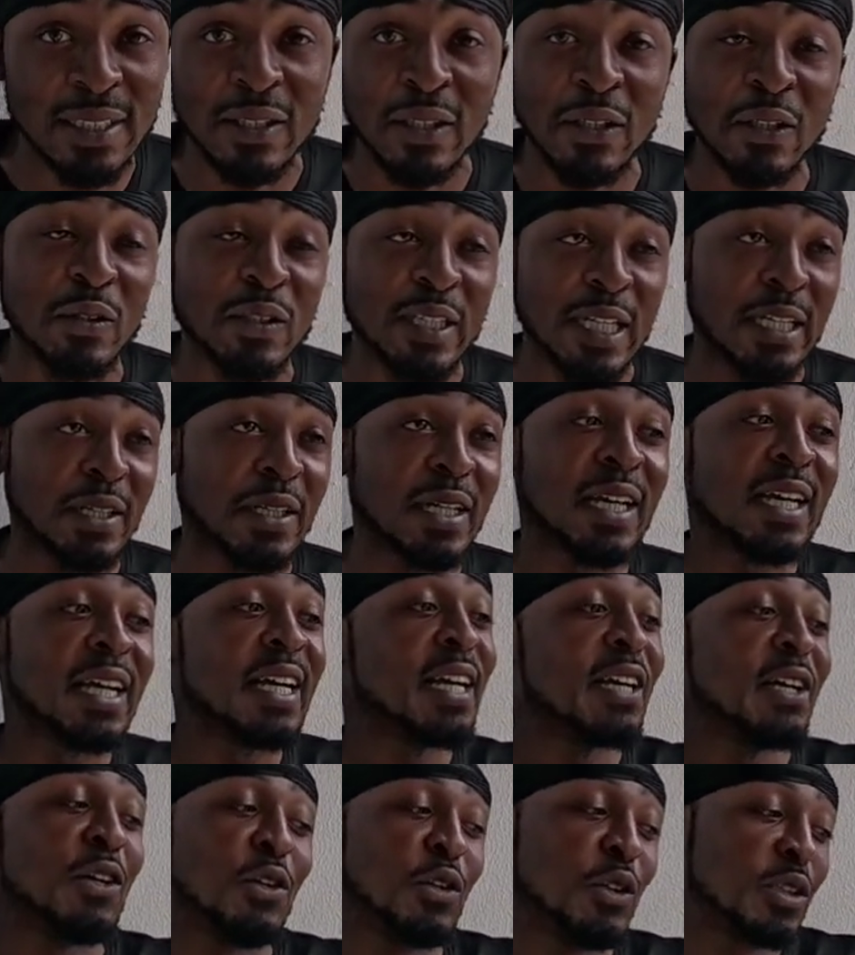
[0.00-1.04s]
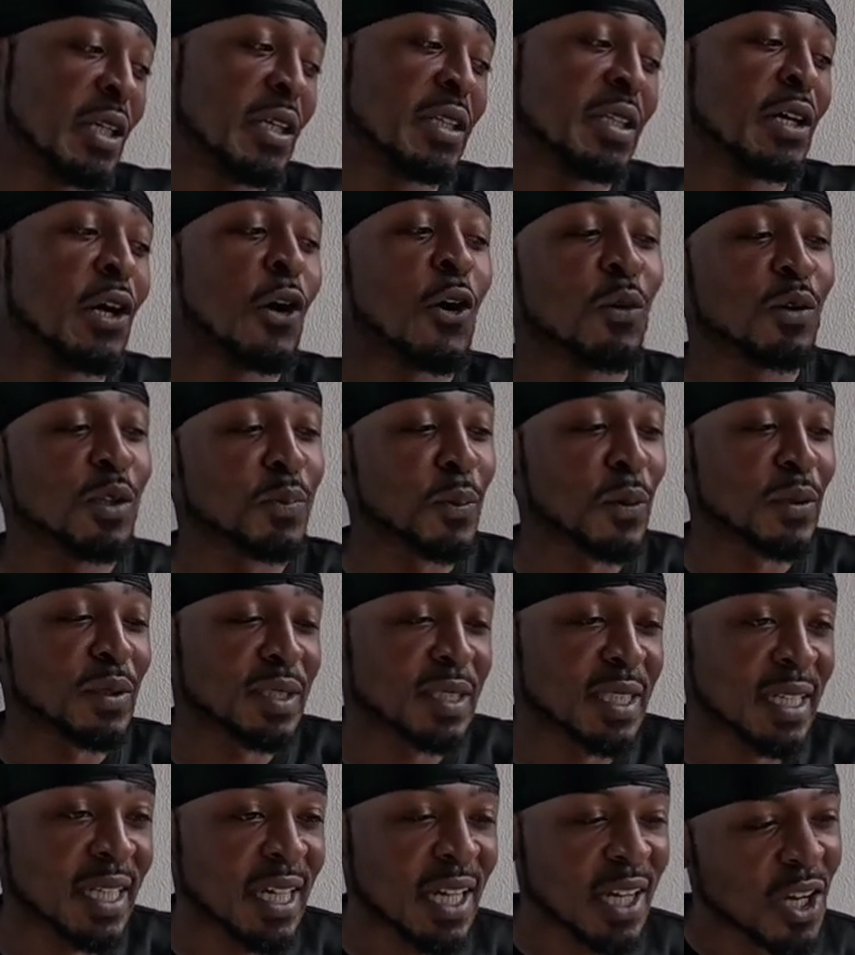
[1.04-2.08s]
So you tell the homeless person,
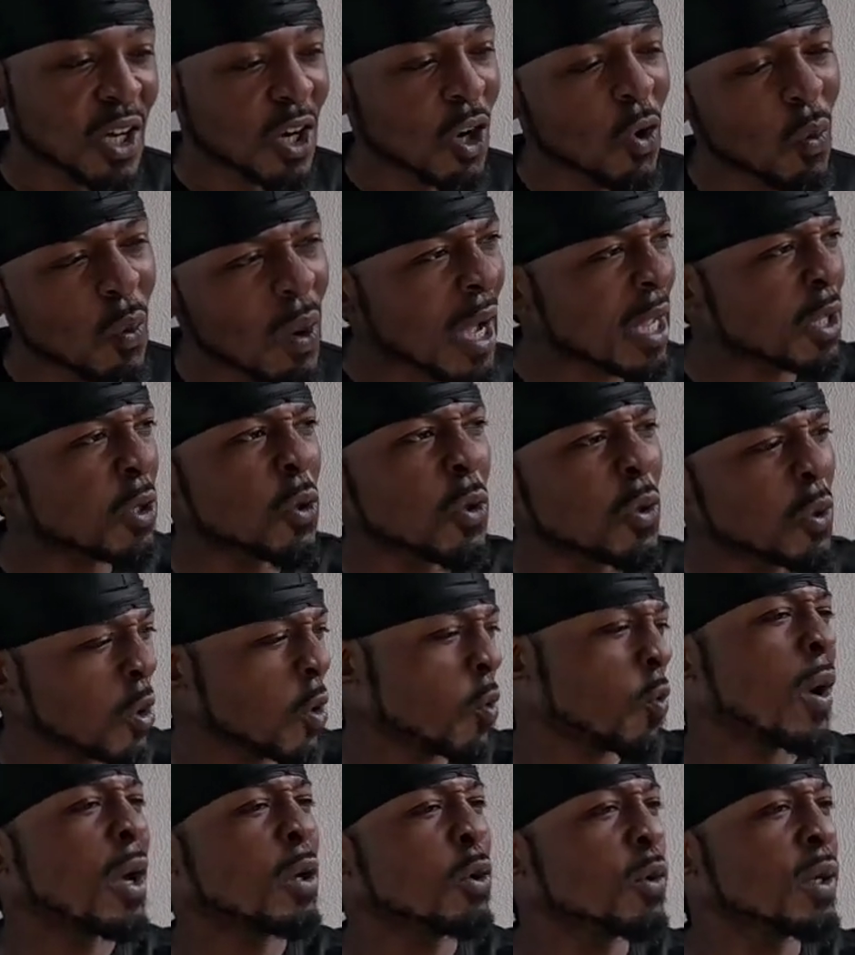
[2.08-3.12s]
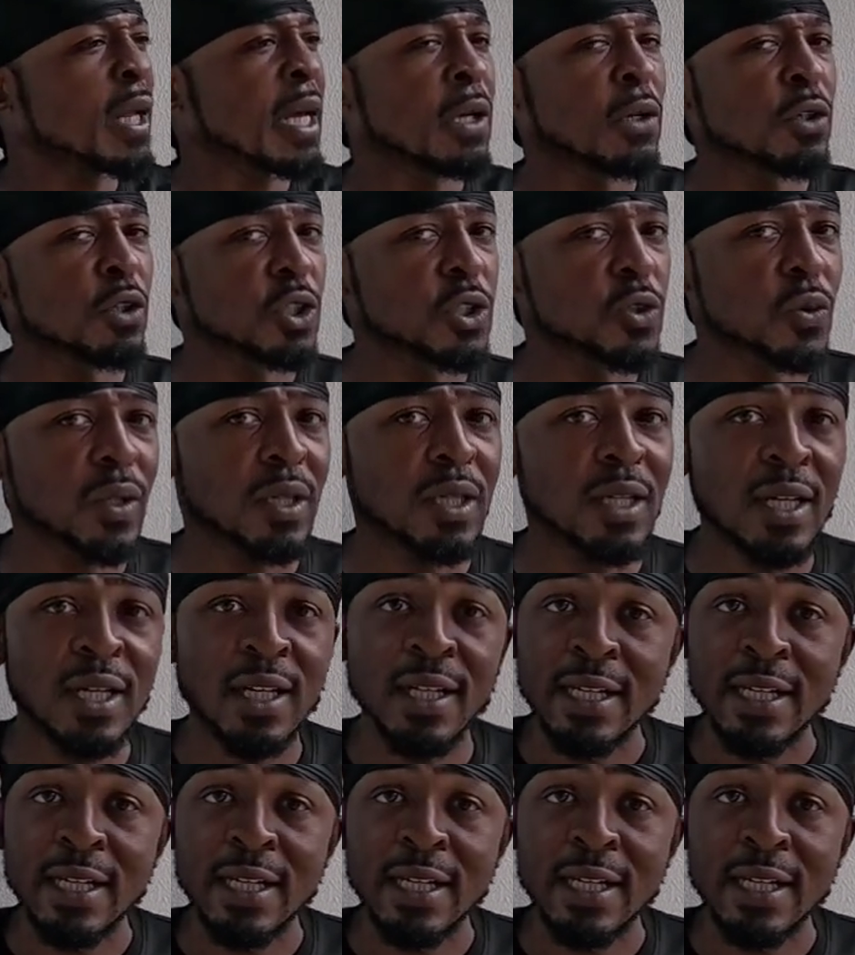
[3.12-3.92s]
saying, oh, why you laying on the street?